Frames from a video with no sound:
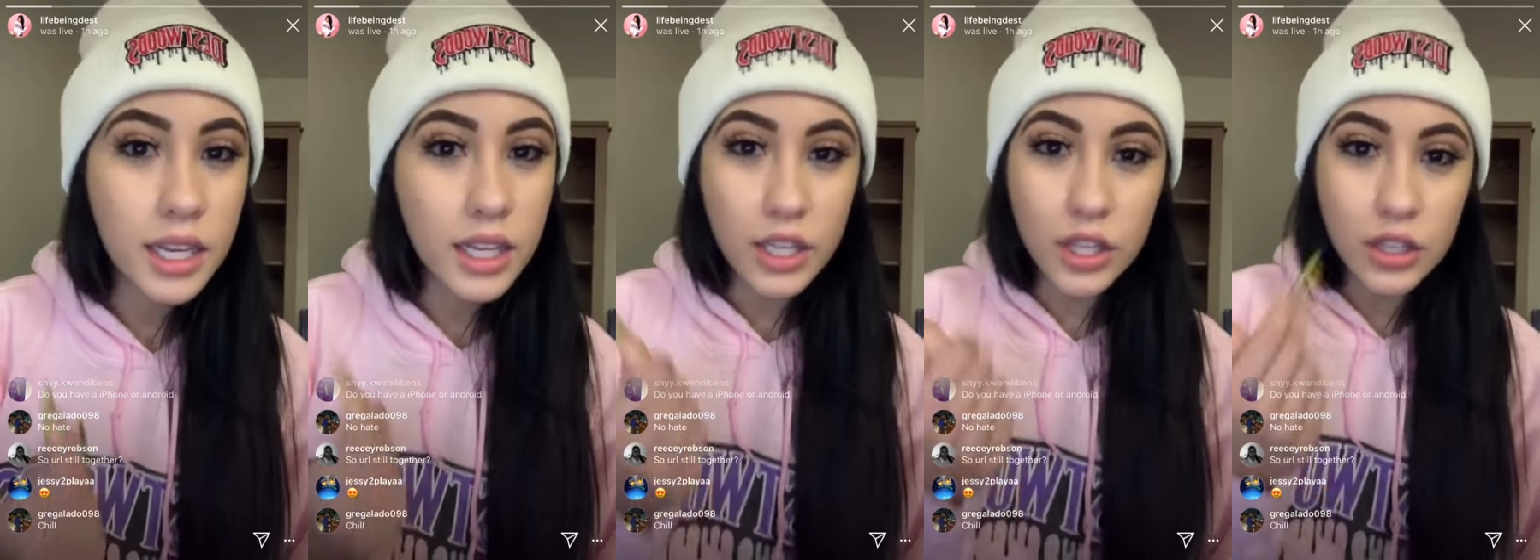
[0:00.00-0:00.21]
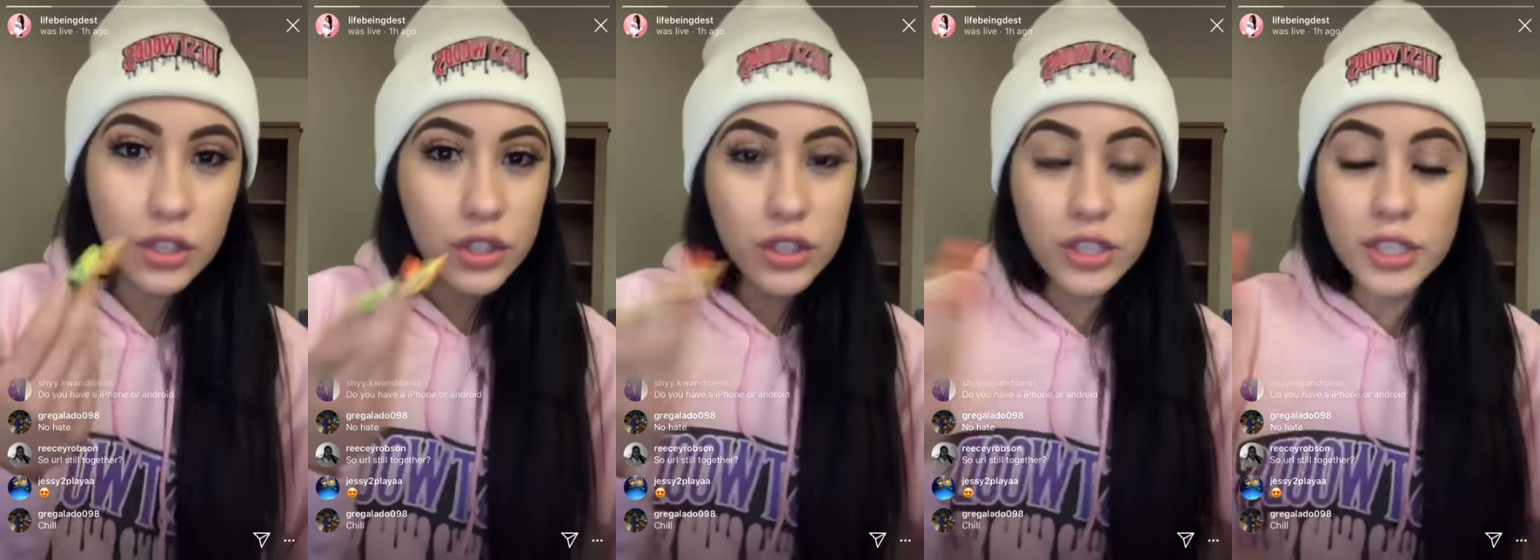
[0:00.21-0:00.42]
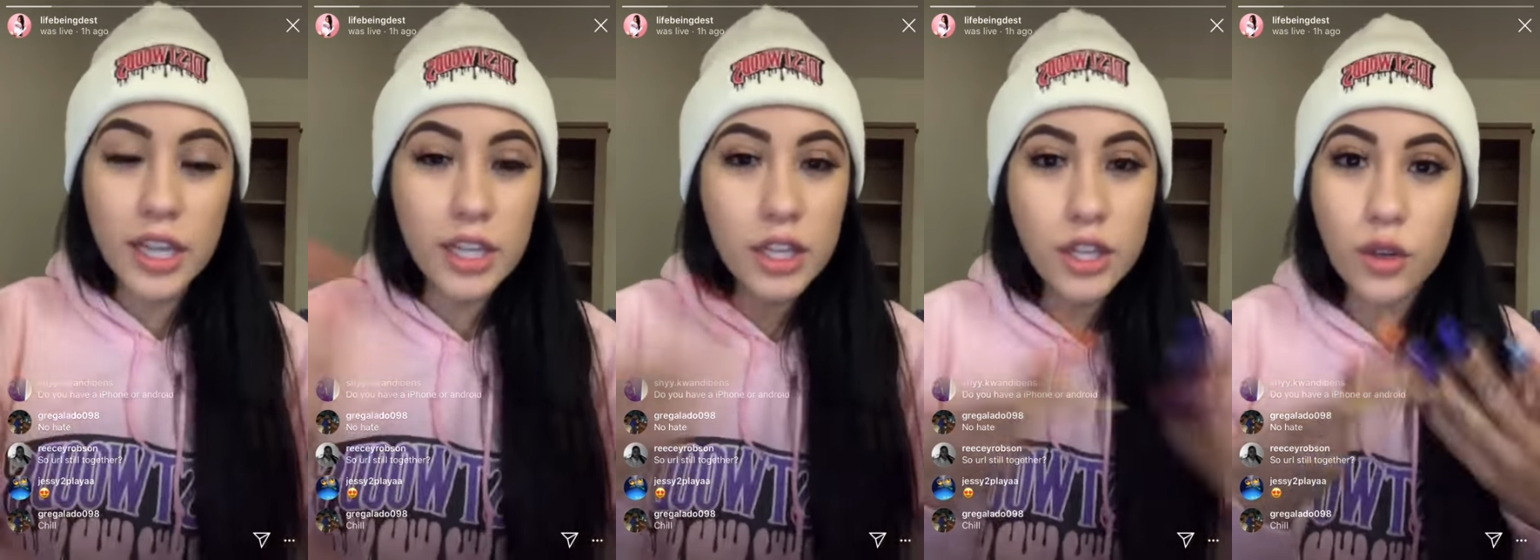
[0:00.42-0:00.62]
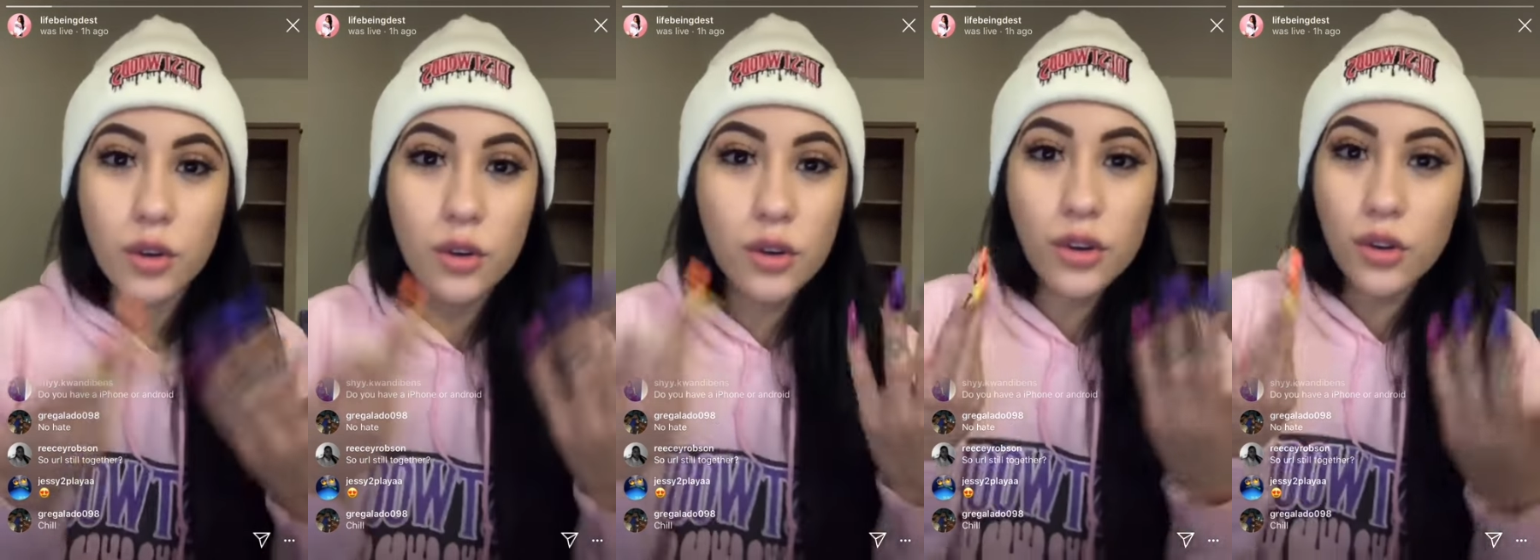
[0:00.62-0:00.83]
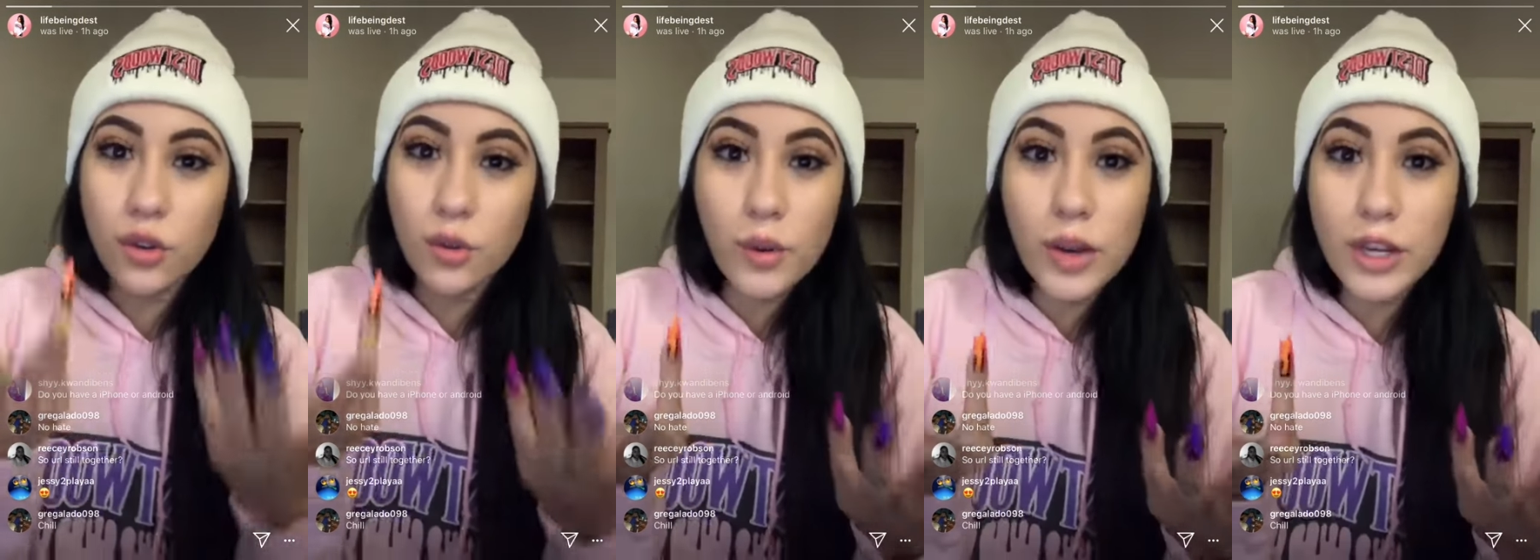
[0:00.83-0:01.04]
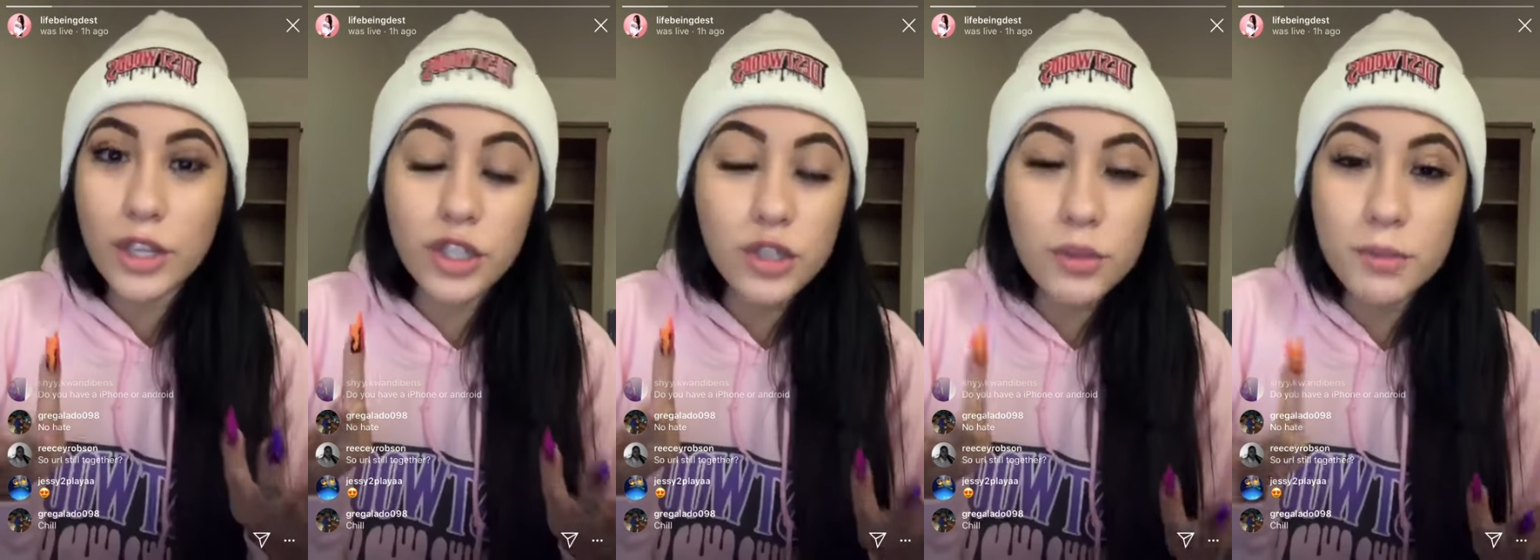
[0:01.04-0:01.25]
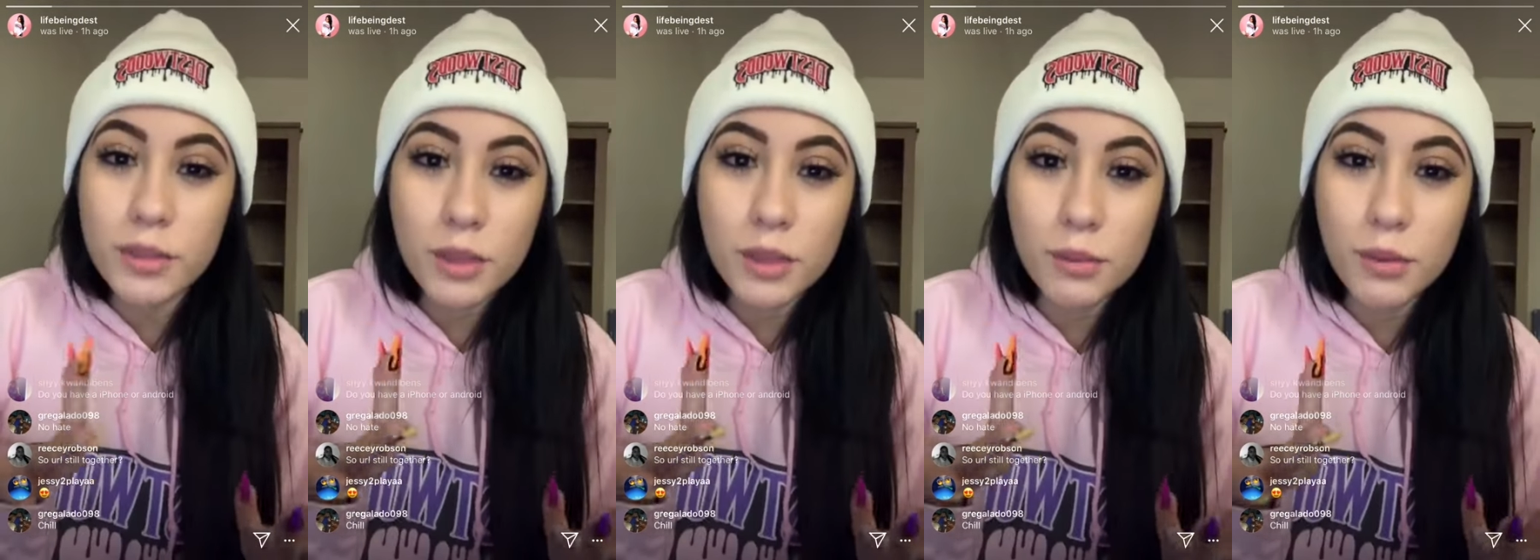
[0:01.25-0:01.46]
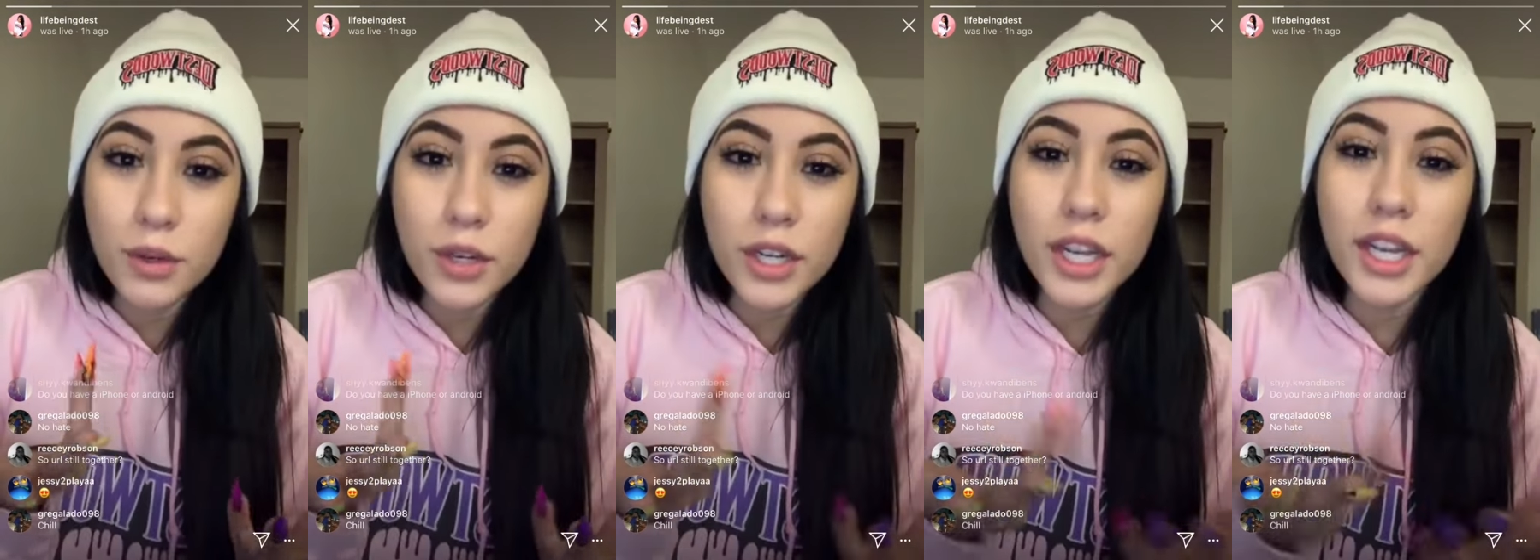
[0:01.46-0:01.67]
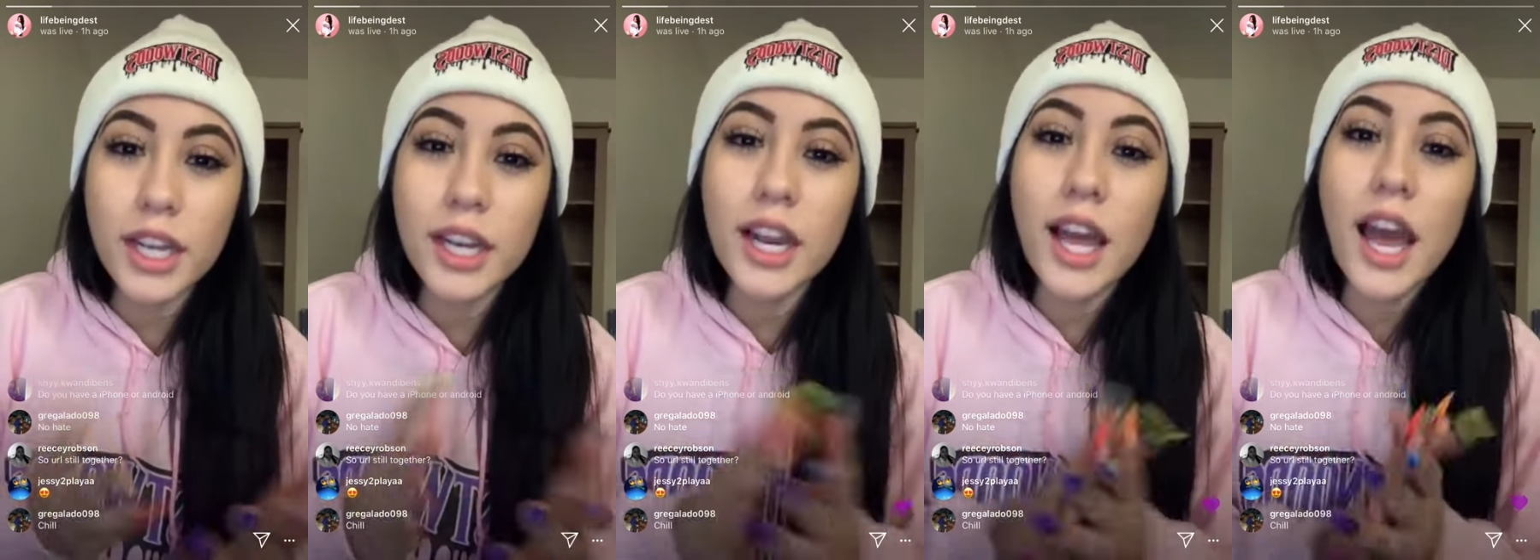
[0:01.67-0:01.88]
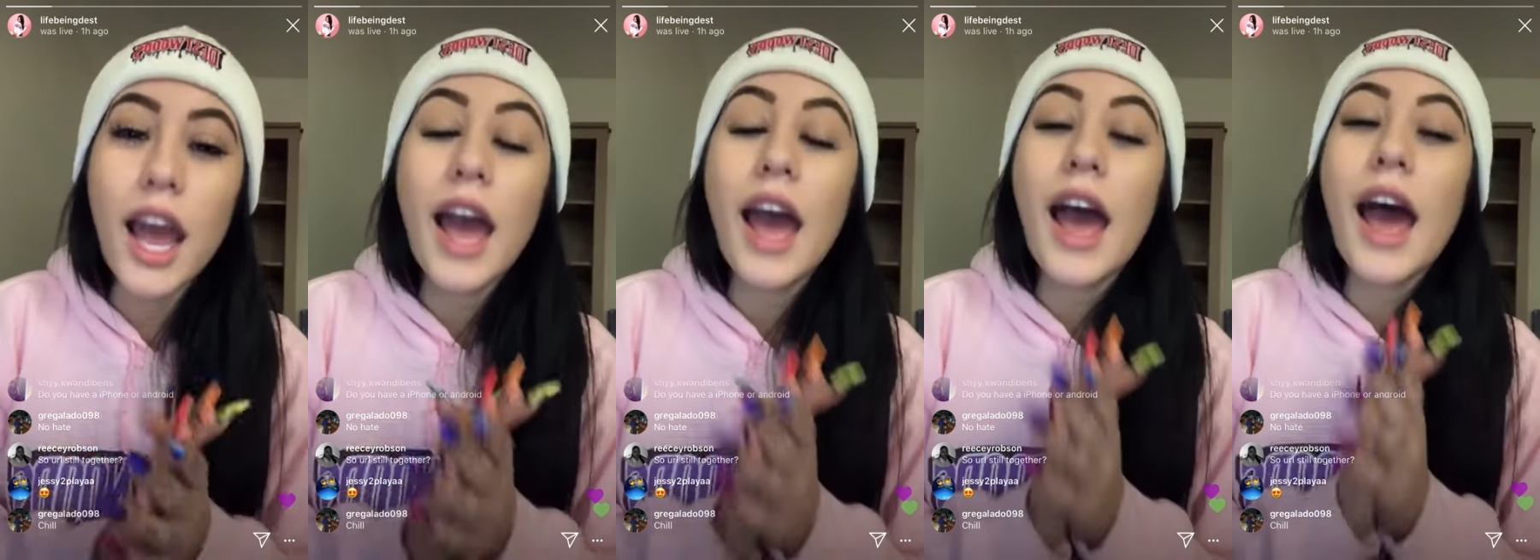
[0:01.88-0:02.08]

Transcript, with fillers: you just have to go to the restroom in the morning?